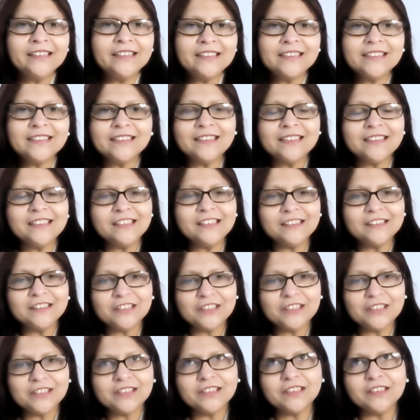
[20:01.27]
Isn't it?
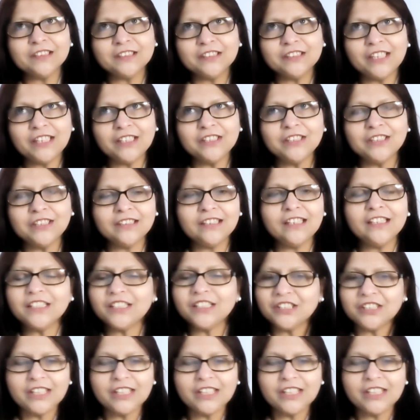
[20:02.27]
This changing, it